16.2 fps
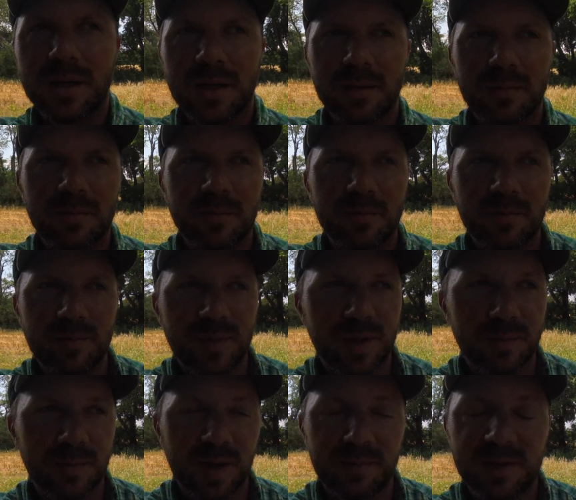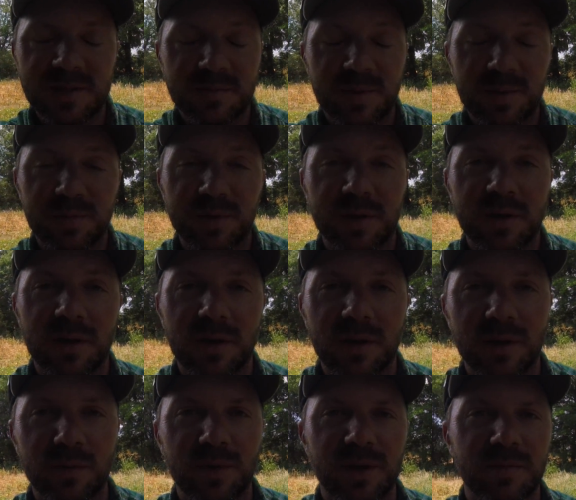It, there may be some people that
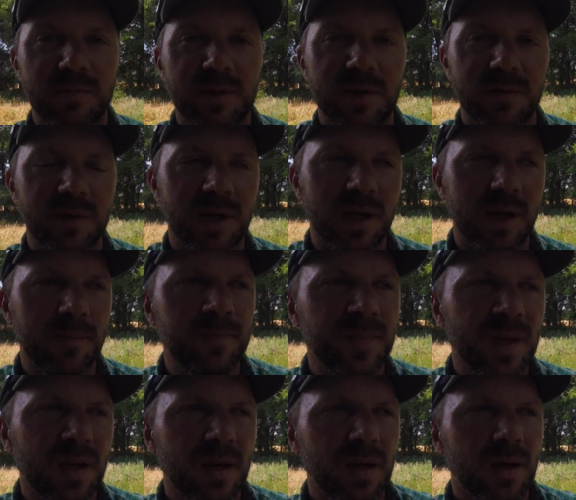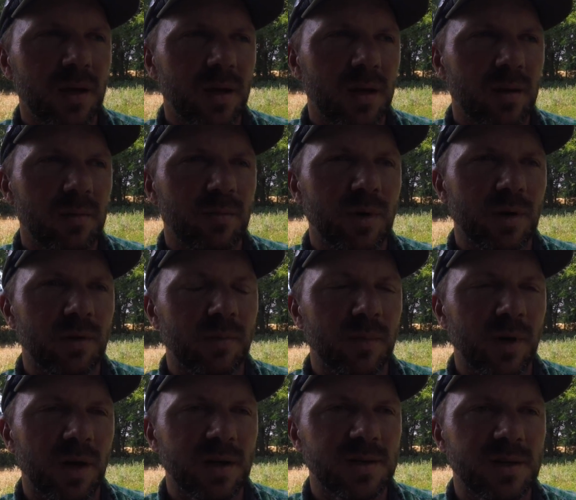argue with me on that, but
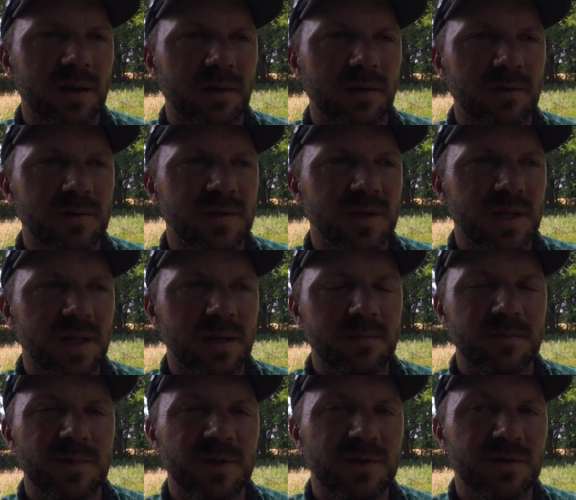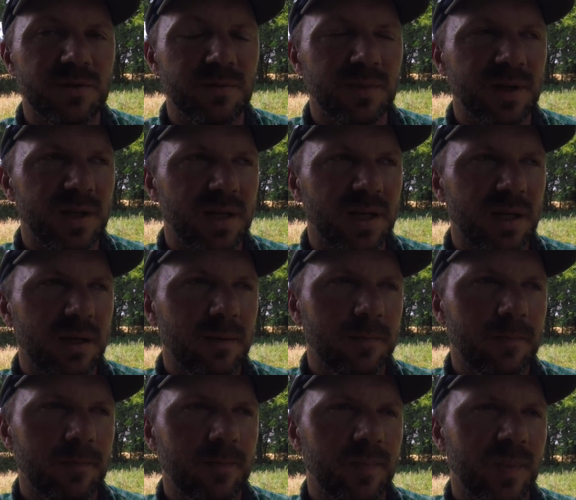gramoxone seems to me
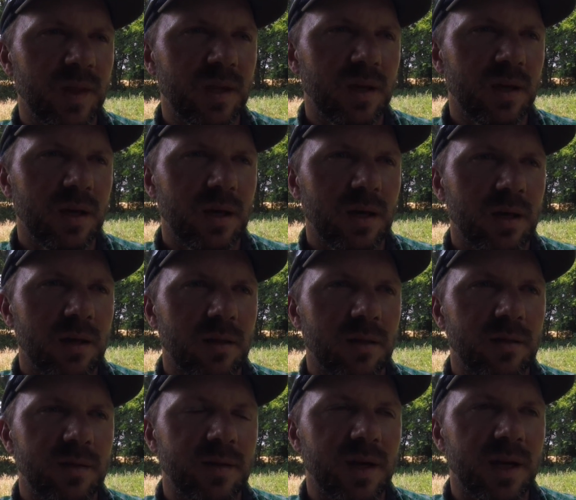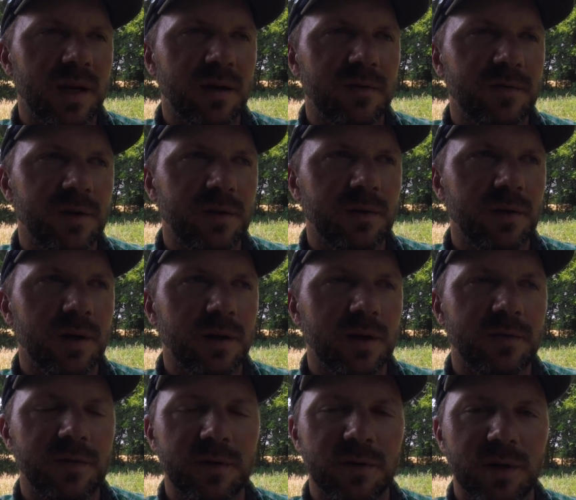that if you do,
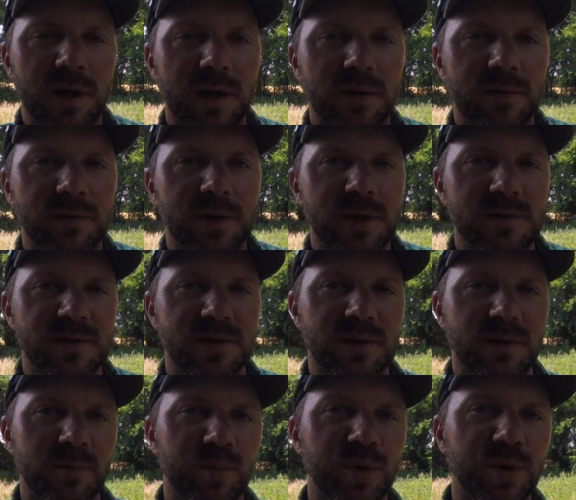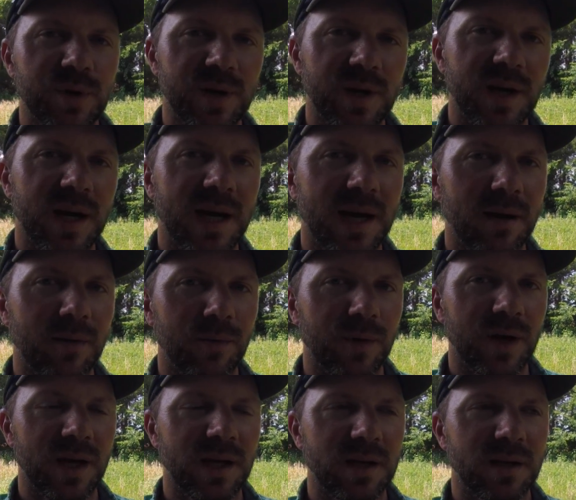if you're not using a pretty high
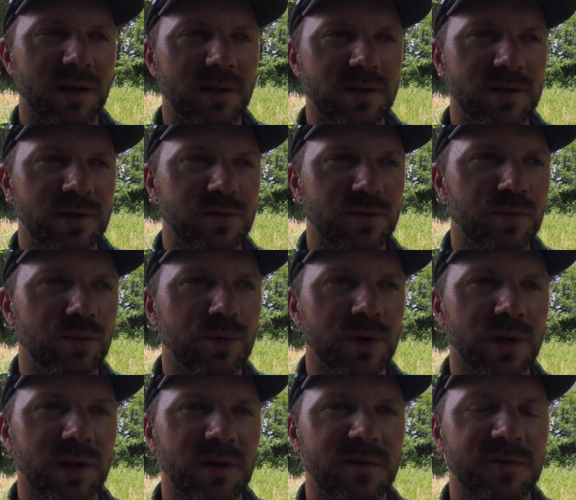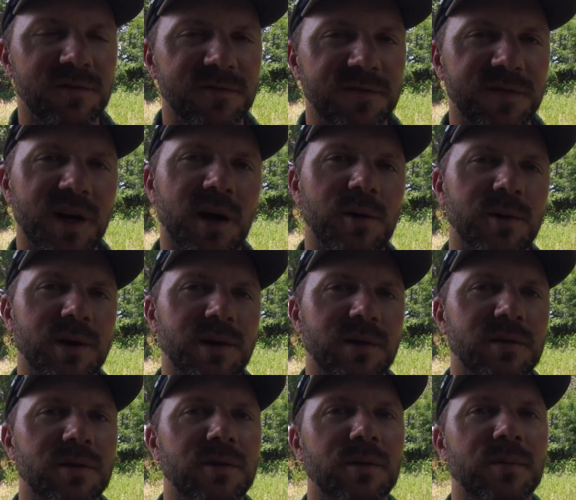rate and just really fogging
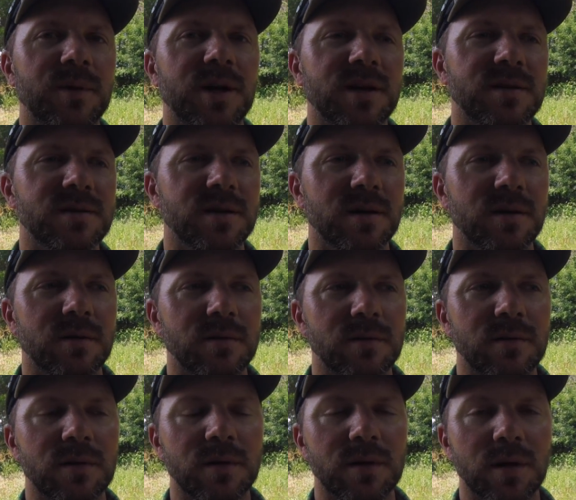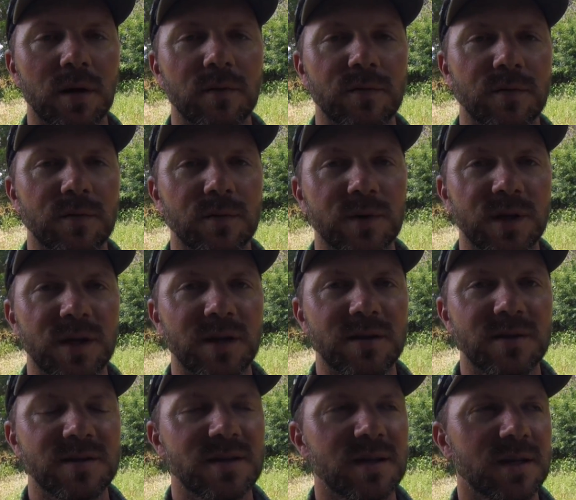the gramoxone over the
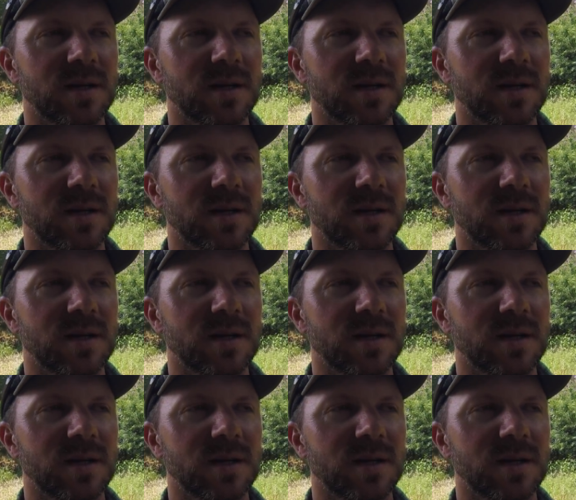weeds,